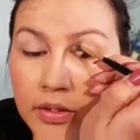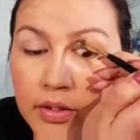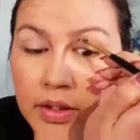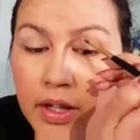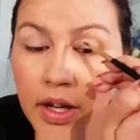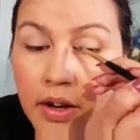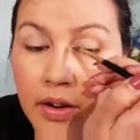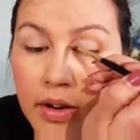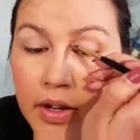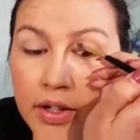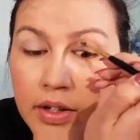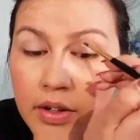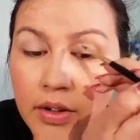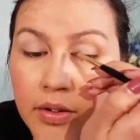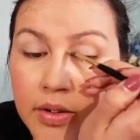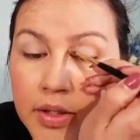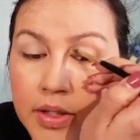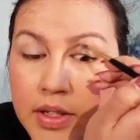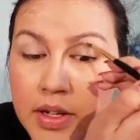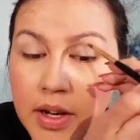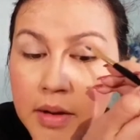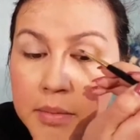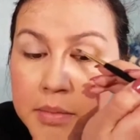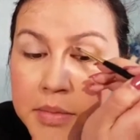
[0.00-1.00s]
Now I know
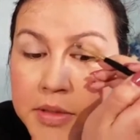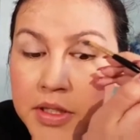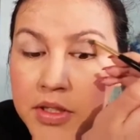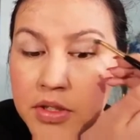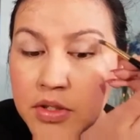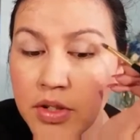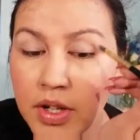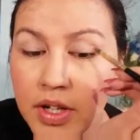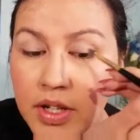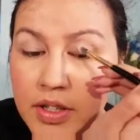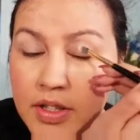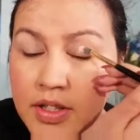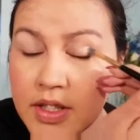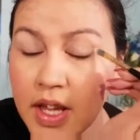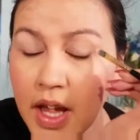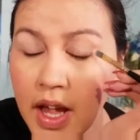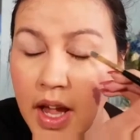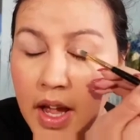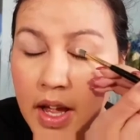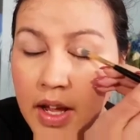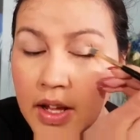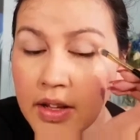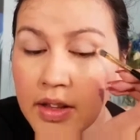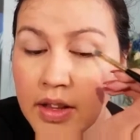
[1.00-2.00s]
the tips and tricks,
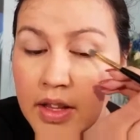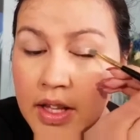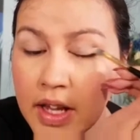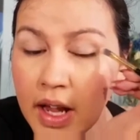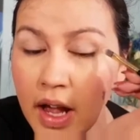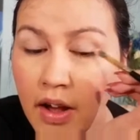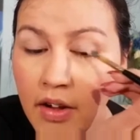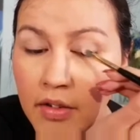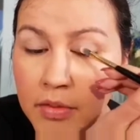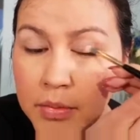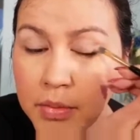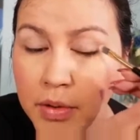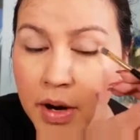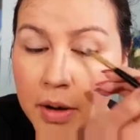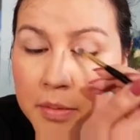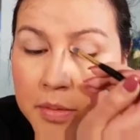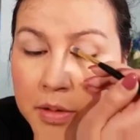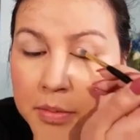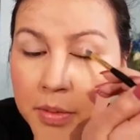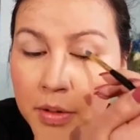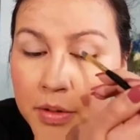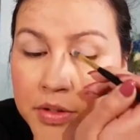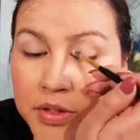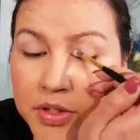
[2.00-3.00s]
and the e.l.f.
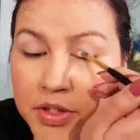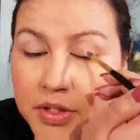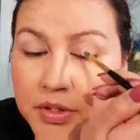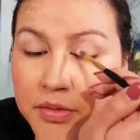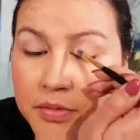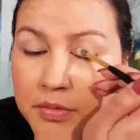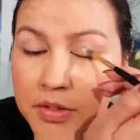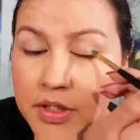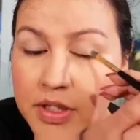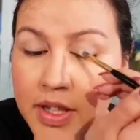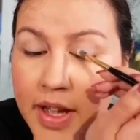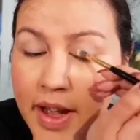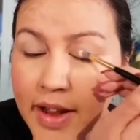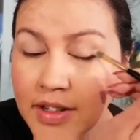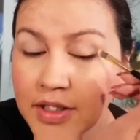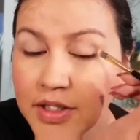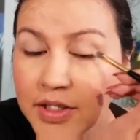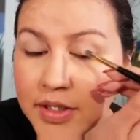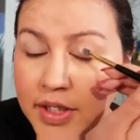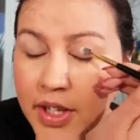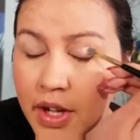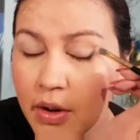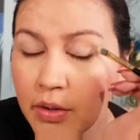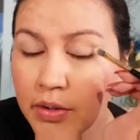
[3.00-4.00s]
primer potion was
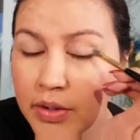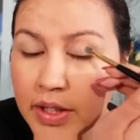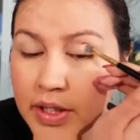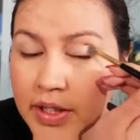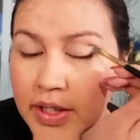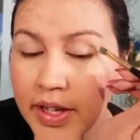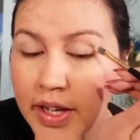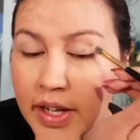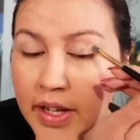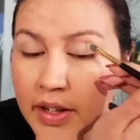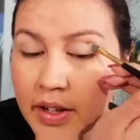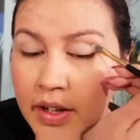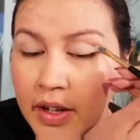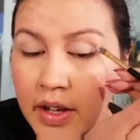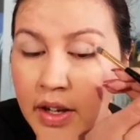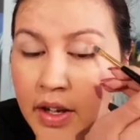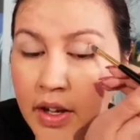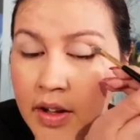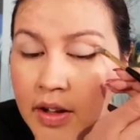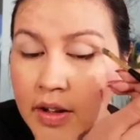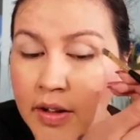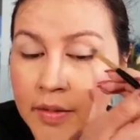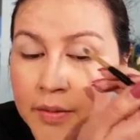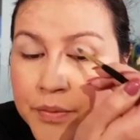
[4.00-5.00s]
actually only like
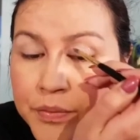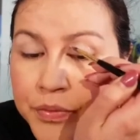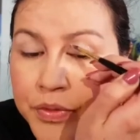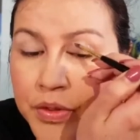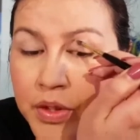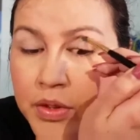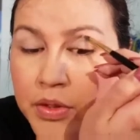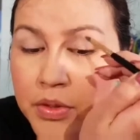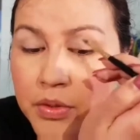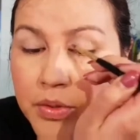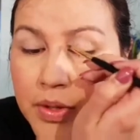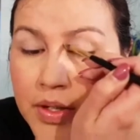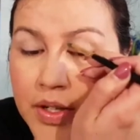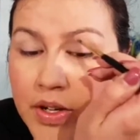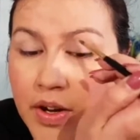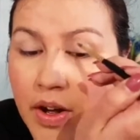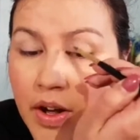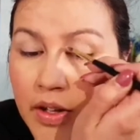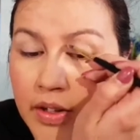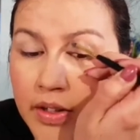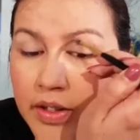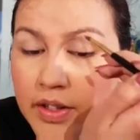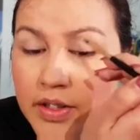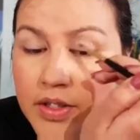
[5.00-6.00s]

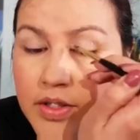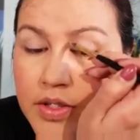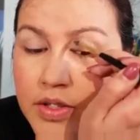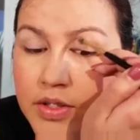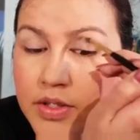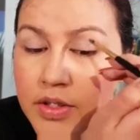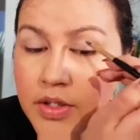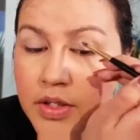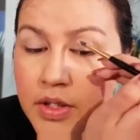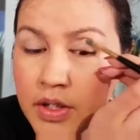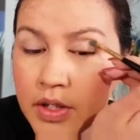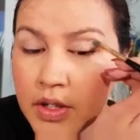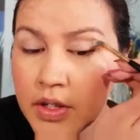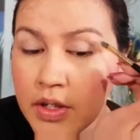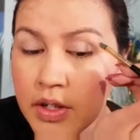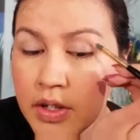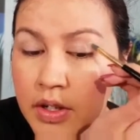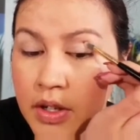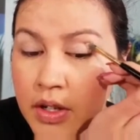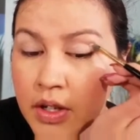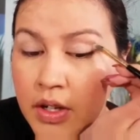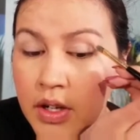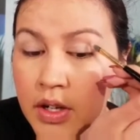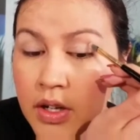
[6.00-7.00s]
$3,
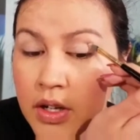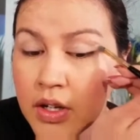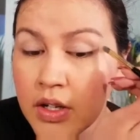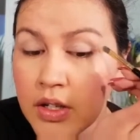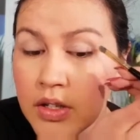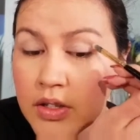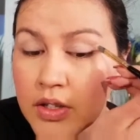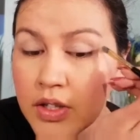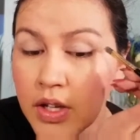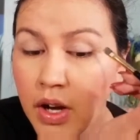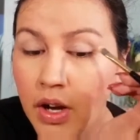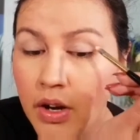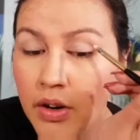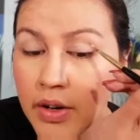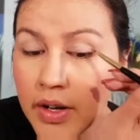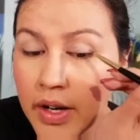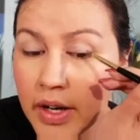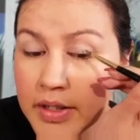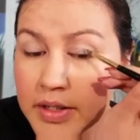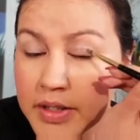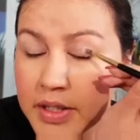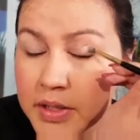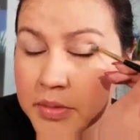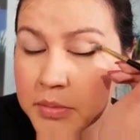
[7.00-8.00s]
so
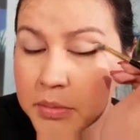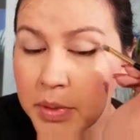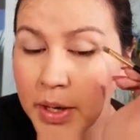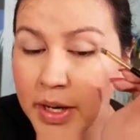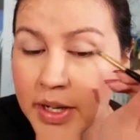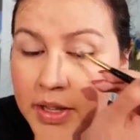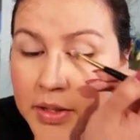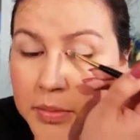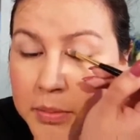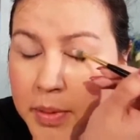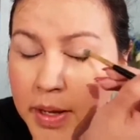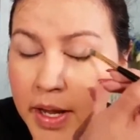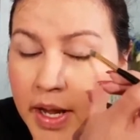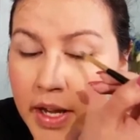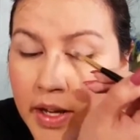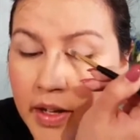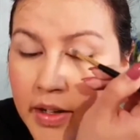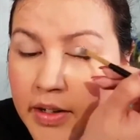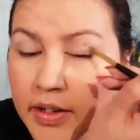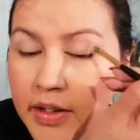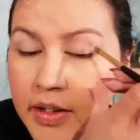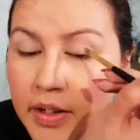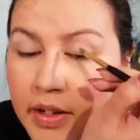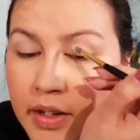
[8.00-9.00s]
I didn't break the
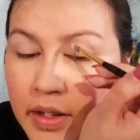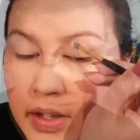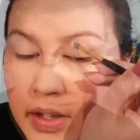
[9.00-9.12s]
bank.